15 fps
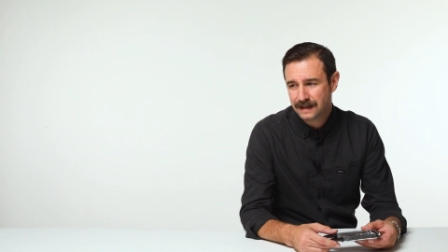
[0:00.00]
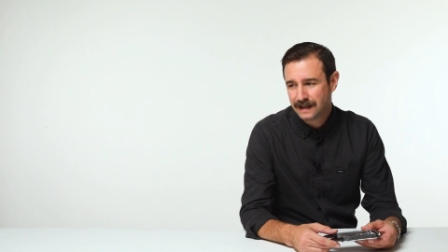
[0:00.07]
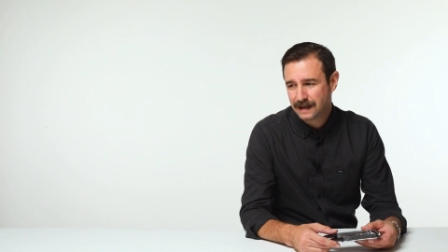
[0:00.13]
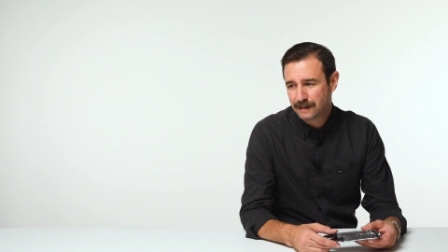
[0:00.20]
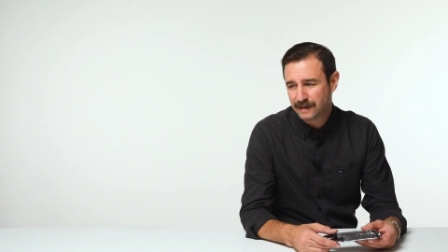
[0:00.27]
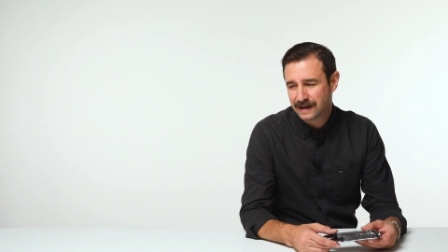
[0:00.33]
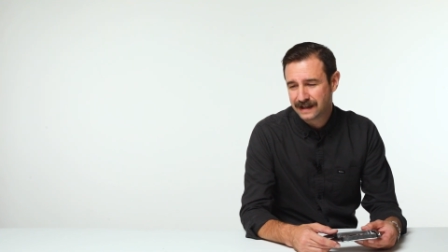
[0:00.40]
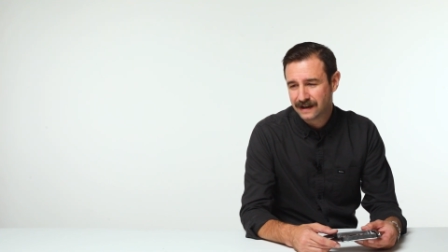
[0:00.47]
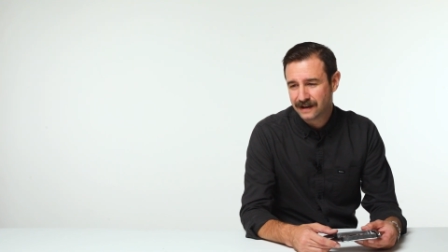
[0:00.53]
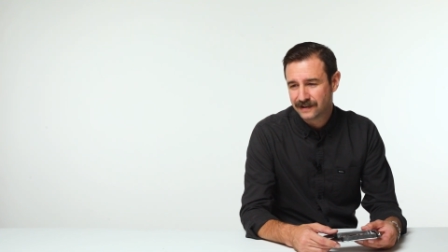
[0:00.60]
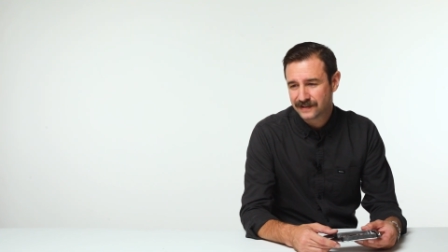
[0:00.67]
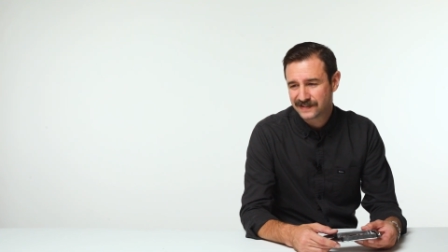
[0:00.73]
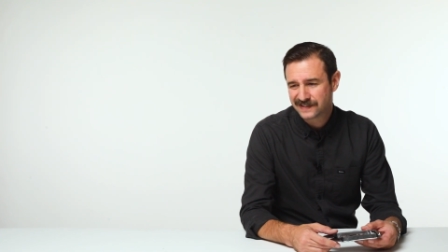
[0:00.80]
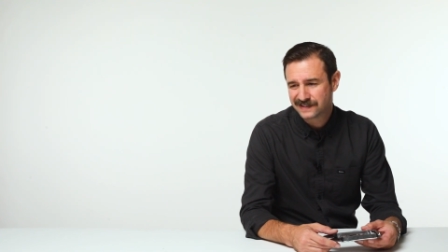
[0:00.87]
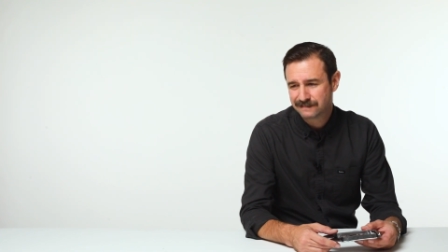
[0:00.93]
Anybody
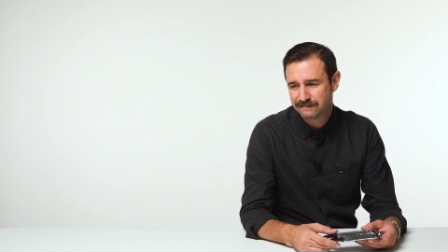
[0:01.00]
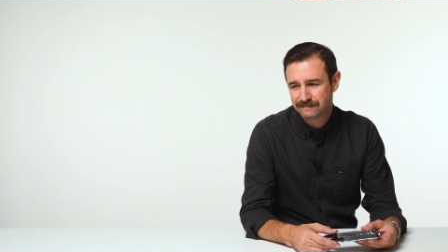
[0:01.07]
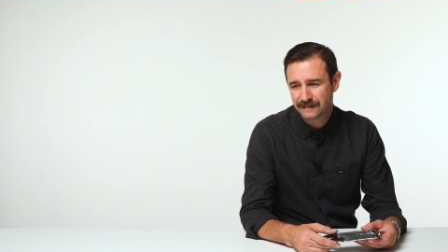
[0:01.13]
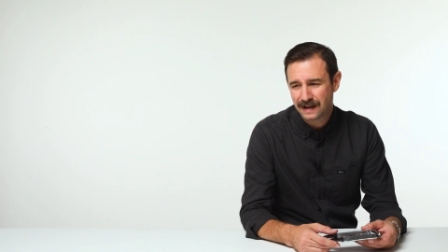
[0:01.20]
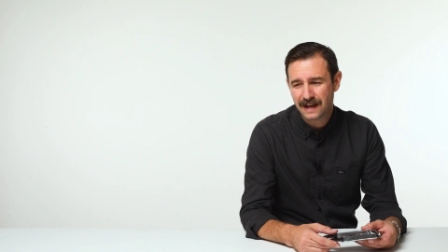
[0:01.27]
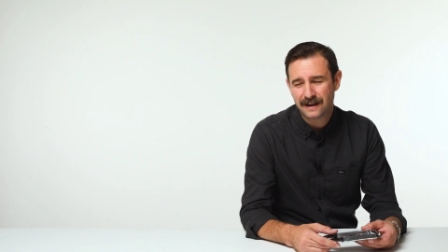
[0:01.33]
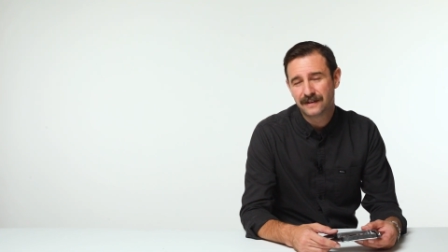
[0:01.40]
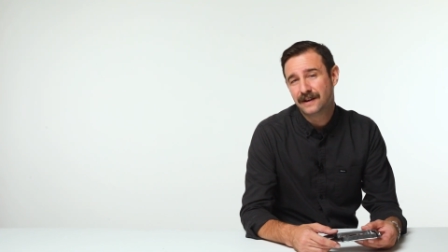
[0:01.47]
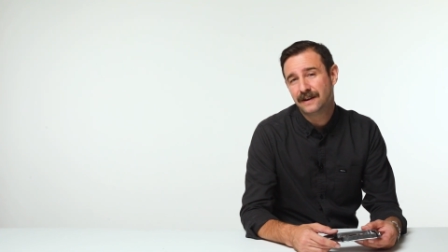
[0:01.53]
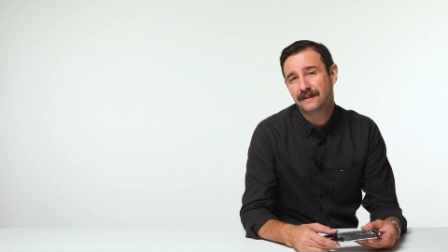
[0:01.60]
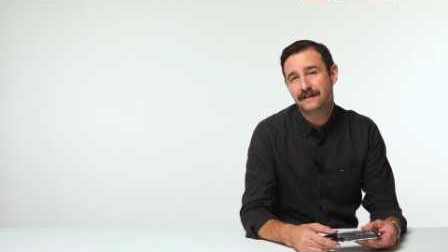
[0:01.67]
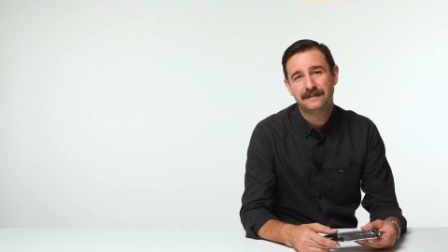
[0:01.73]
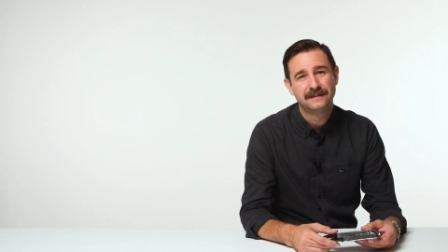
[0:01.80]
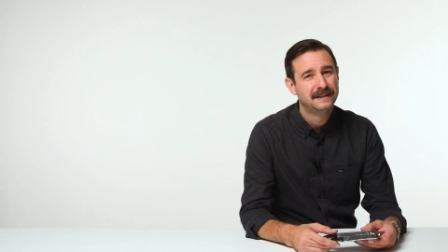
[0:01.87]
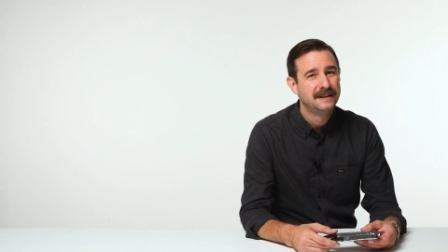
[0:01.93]
else? I don't
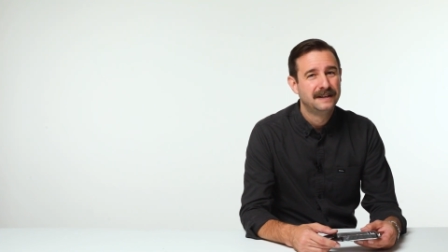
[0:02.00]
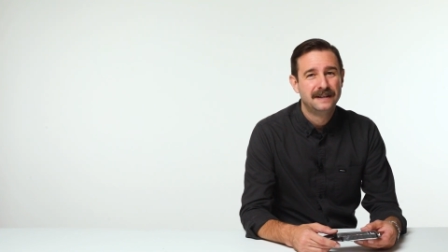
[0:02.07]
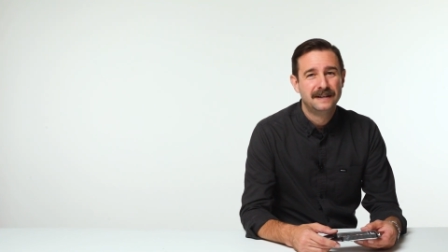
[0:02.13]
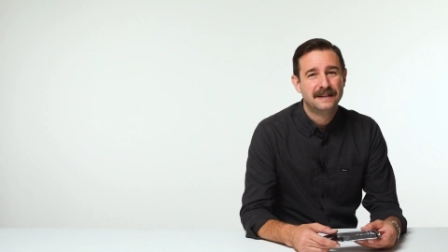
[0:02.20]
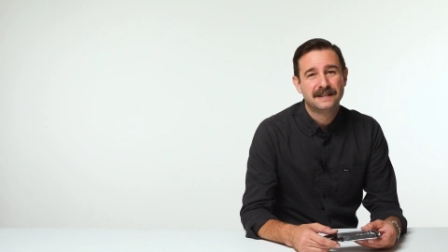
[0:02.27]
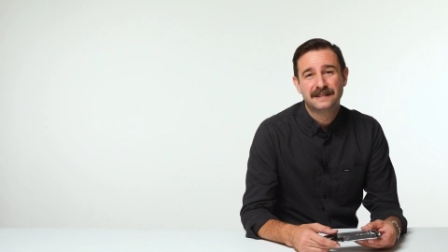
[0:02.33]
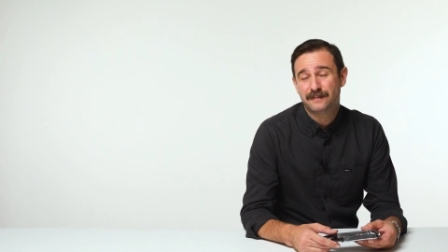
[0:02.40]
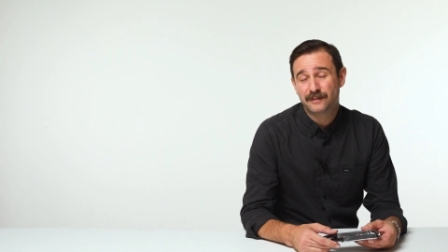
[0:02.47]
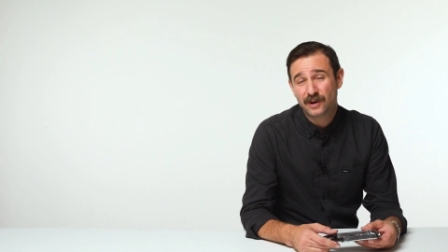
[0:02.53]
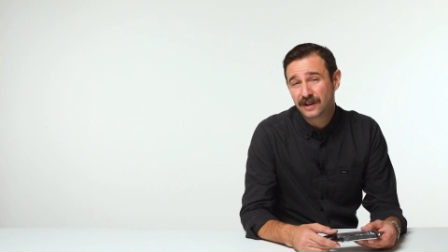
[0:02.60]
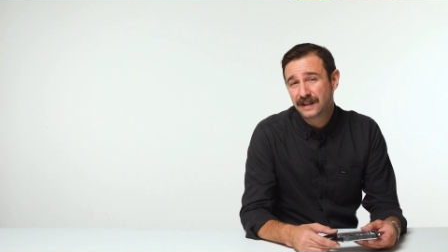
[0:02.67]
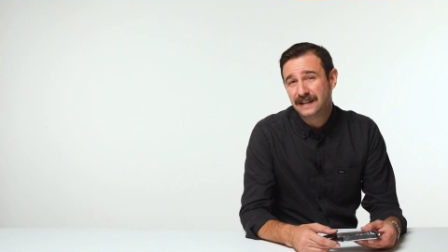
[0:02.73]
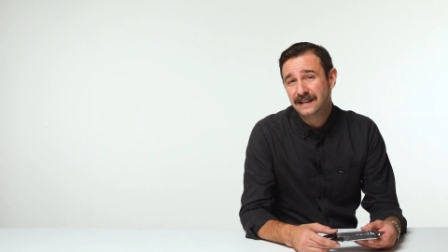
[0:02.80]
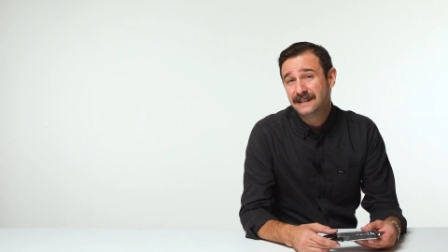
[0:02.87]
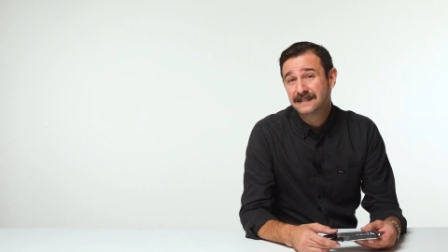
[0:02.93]
know. Some
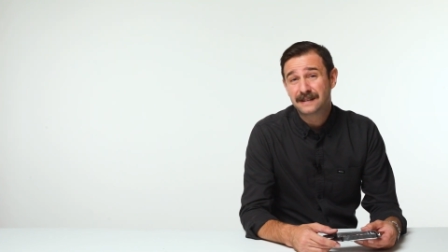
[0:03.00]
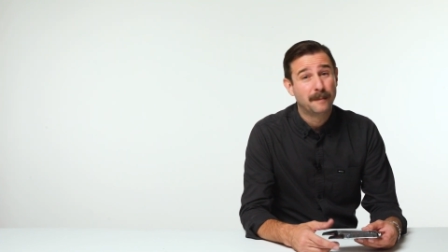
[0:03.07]
rookies,